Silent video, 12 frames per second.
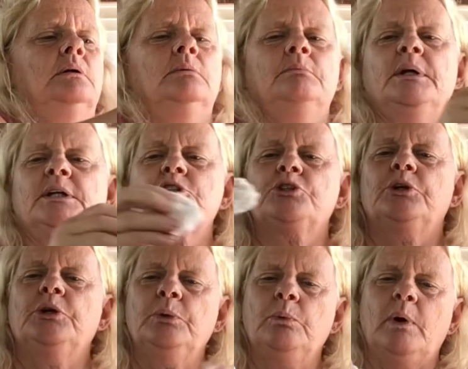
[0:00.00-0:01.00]
Make sure
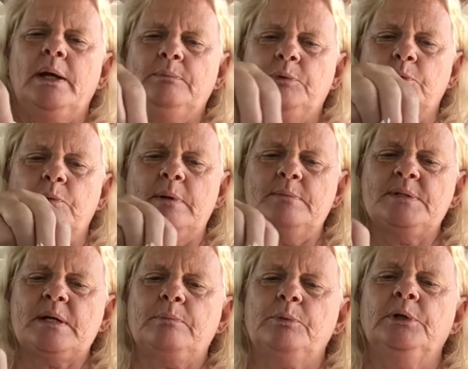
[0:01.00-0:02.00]
you wipe your rims
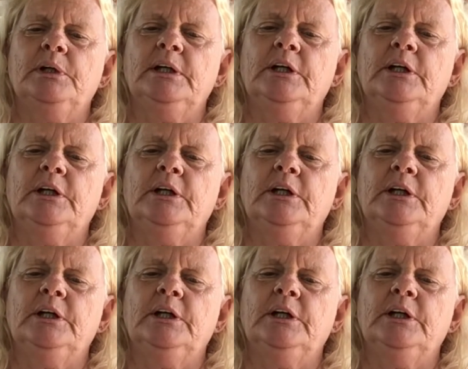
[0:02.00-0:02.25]
up really